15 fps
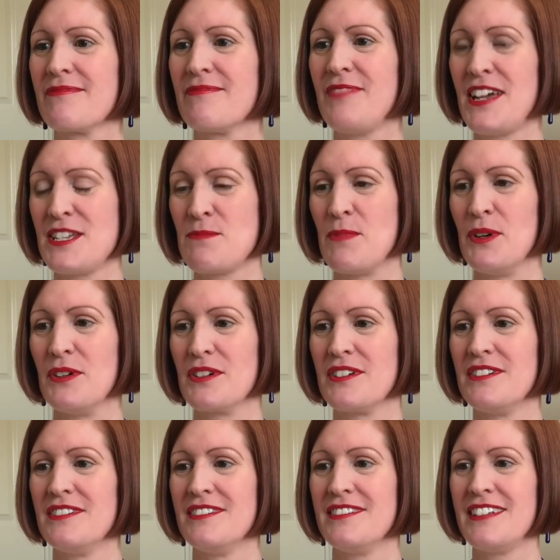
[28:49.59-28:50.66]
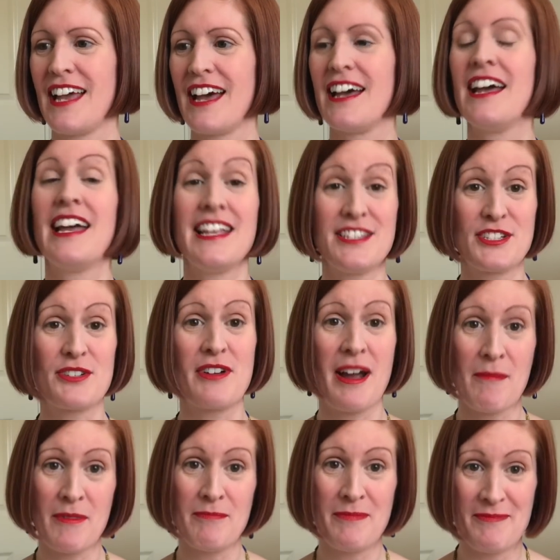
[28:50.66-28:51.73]
Facebook. Yeah,
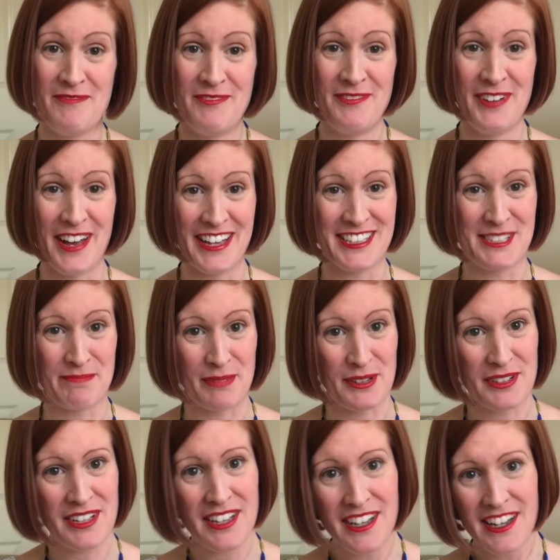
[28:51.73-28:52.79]
Instagram and Facebook.